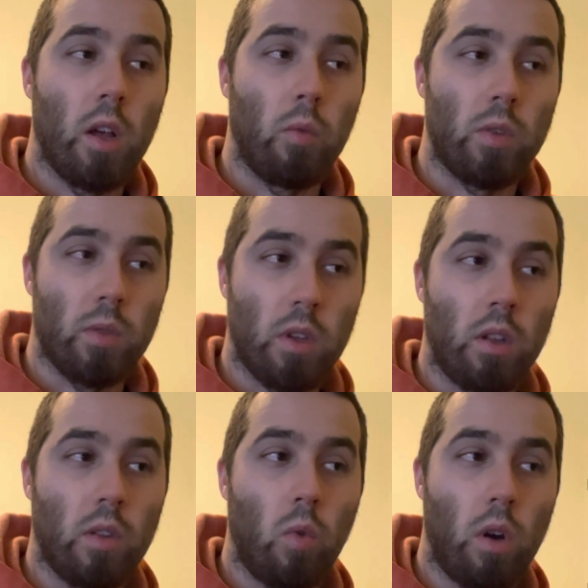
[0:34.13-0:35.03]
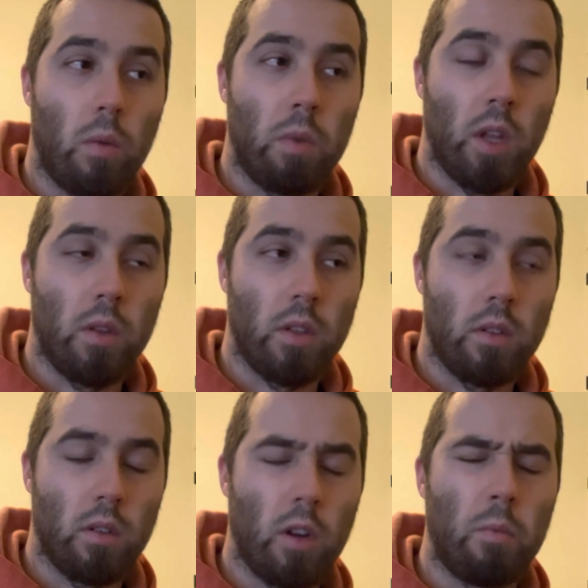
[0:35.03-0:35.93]
which was on the wall below the,
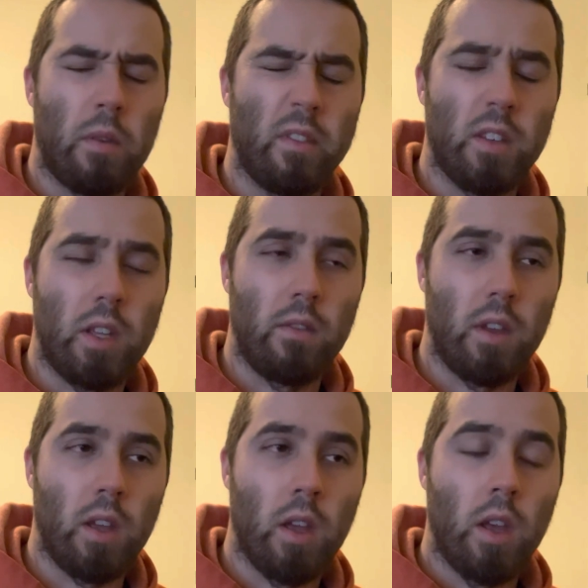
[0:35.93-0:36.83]
or above the TV